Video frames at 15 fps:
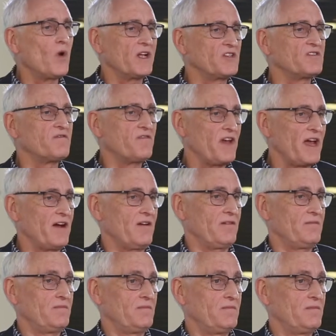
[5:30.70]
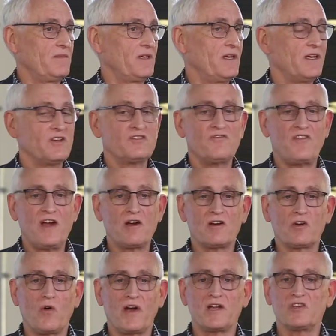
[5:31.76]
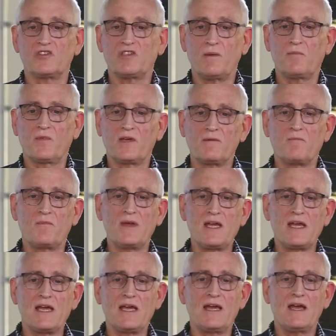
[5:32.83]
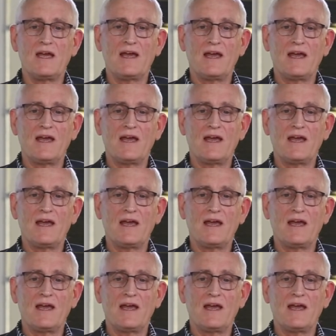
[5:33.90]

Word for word: what's fair. Is fair going to simply be